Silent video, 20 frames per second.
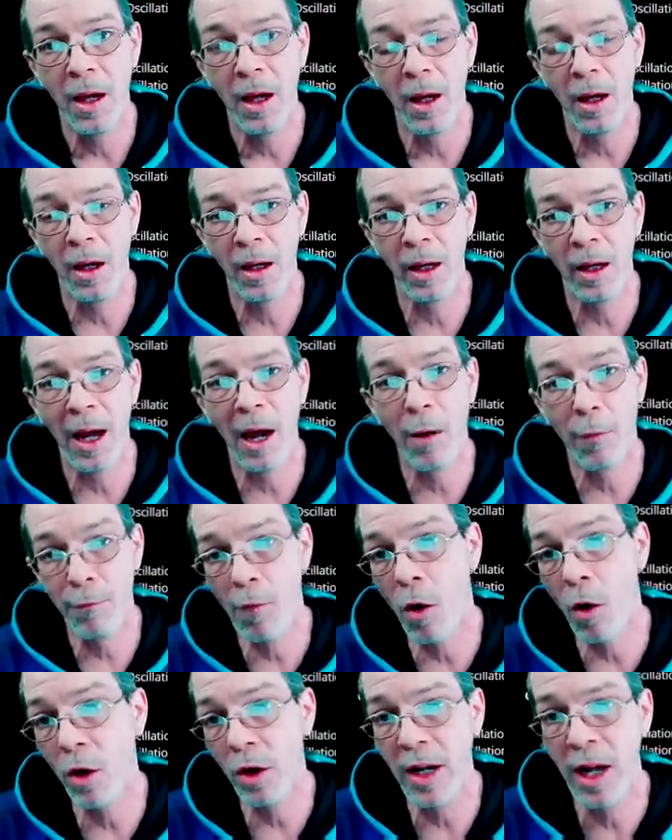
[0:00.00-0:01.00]
Uh, how
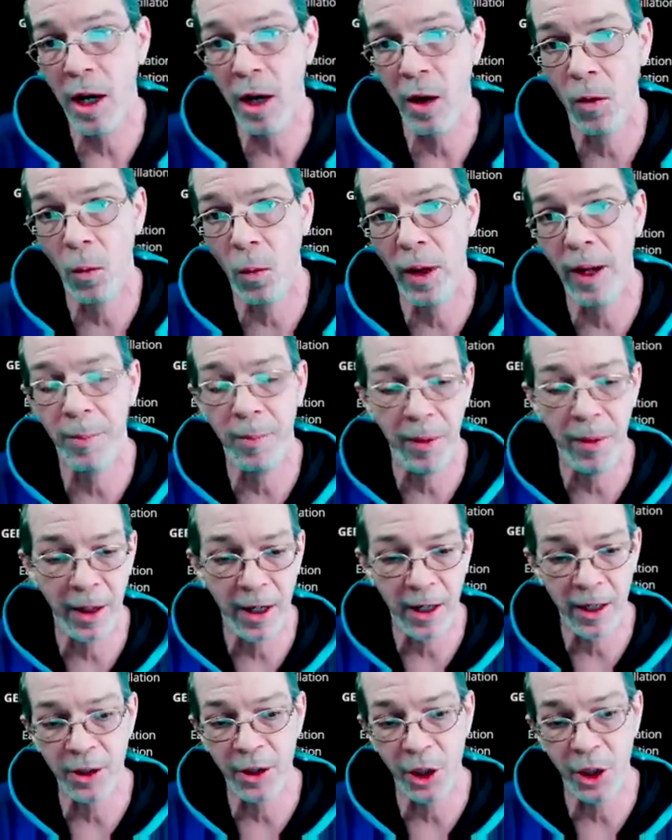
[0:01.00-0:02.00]
far down it went
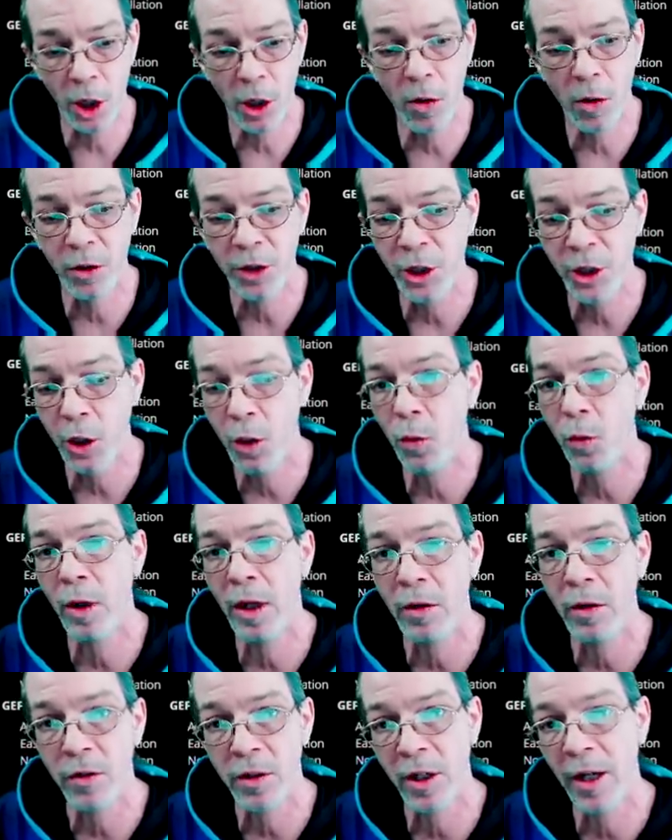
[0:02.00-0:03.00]
because Euro showed
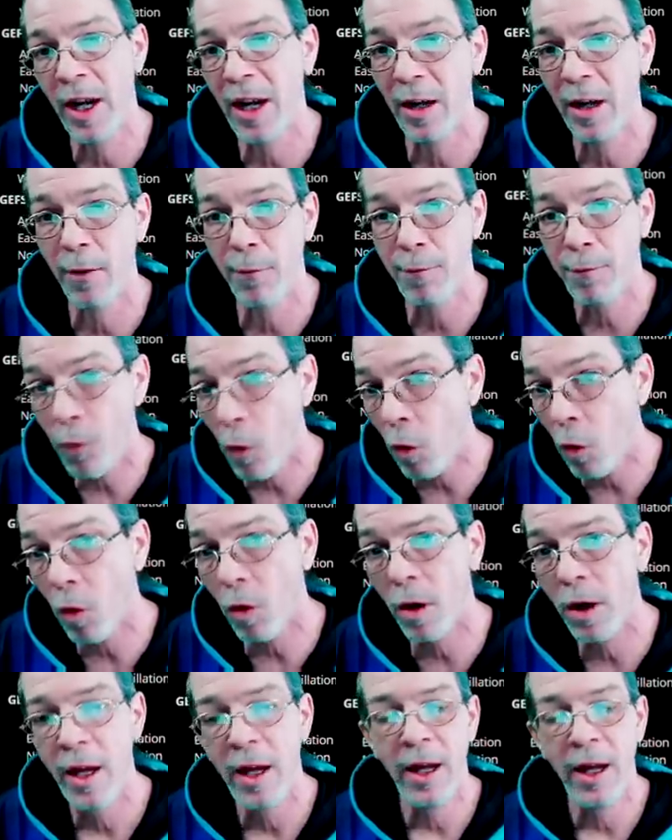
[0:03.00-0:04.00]
it was a negative
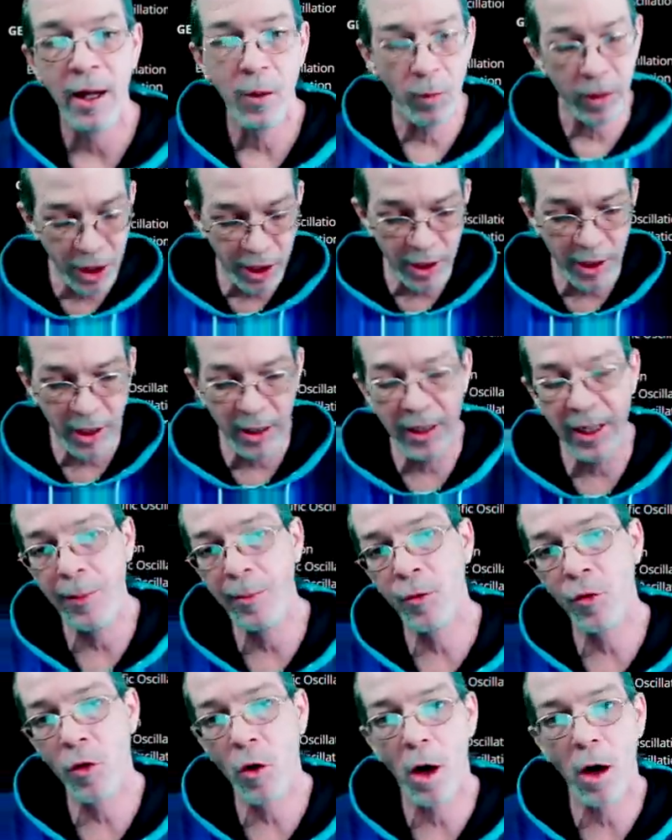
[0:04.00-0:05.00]
four, which is a deep
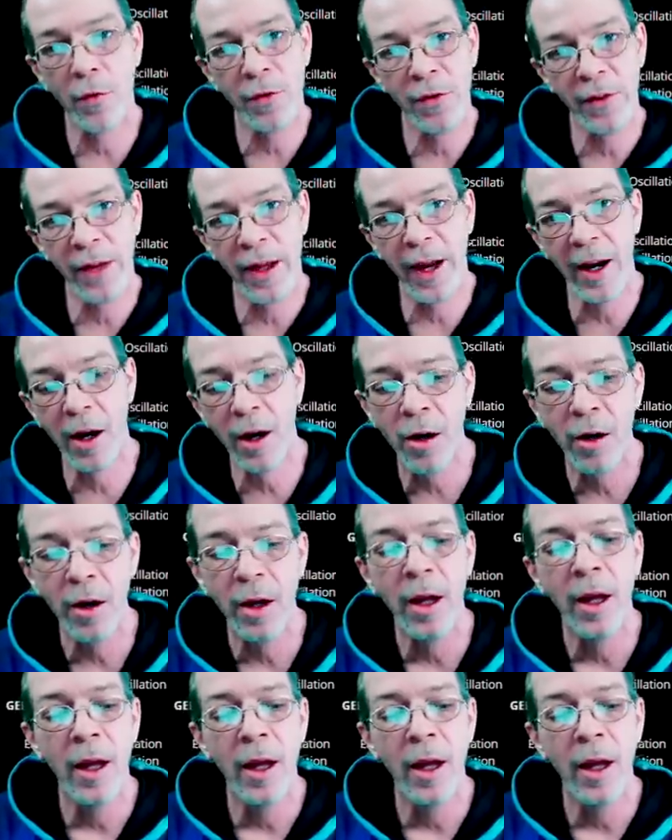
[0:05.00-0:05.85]
trough in the air.